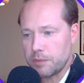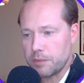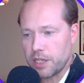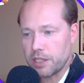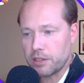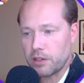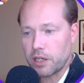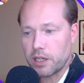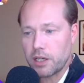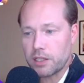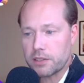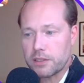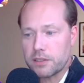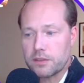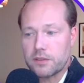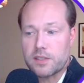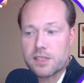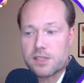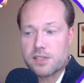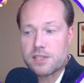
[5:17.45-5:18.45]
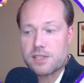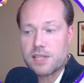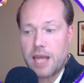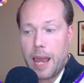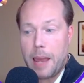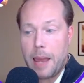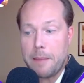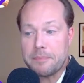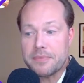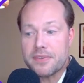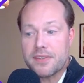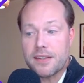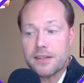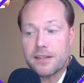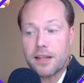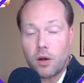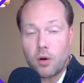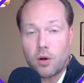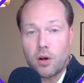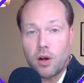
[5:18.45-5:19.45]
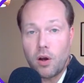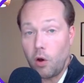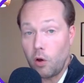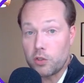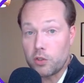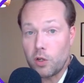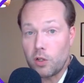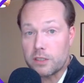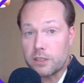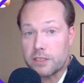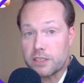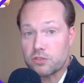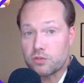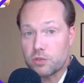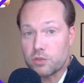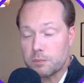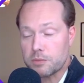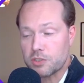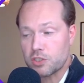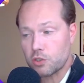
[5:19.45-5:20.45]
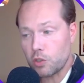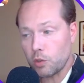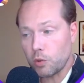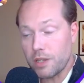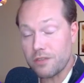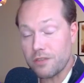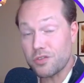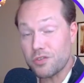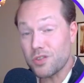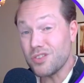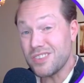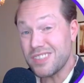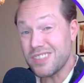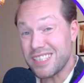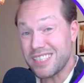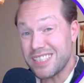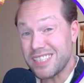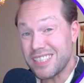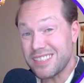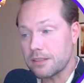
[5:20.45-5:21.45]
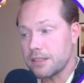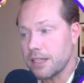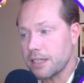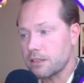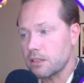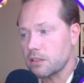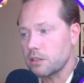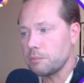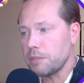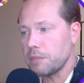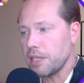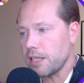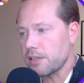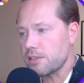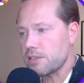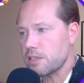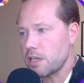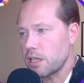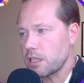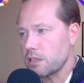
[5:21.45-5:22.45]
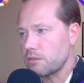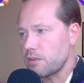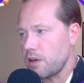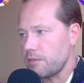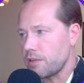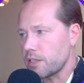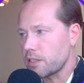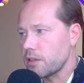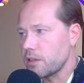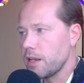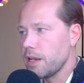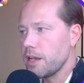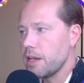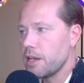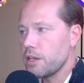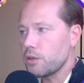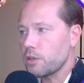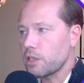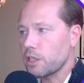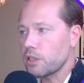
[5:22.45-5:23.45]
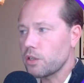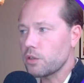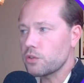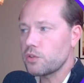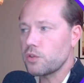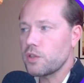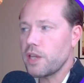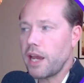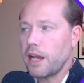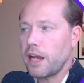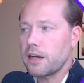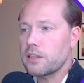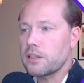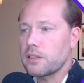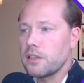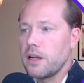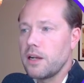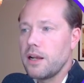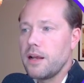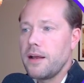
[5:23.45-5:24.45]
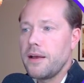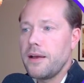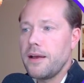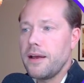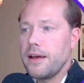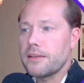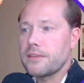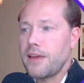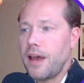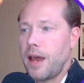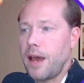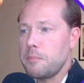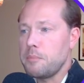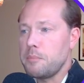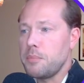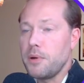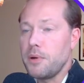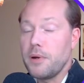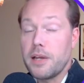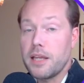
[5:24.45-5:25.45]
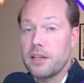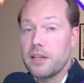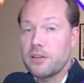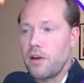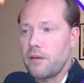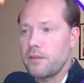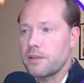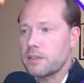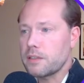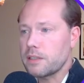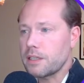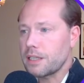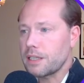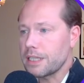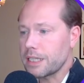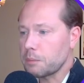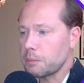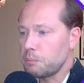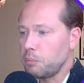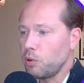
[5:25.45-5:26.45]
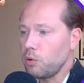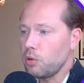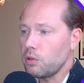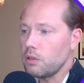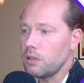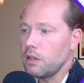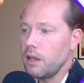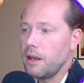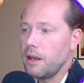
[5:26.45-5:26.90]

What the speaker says: Here I got it. This is empty now on all these rooms. So if you need this data to be inside of Revit, you can go to the Anker tab in Revit, click pull.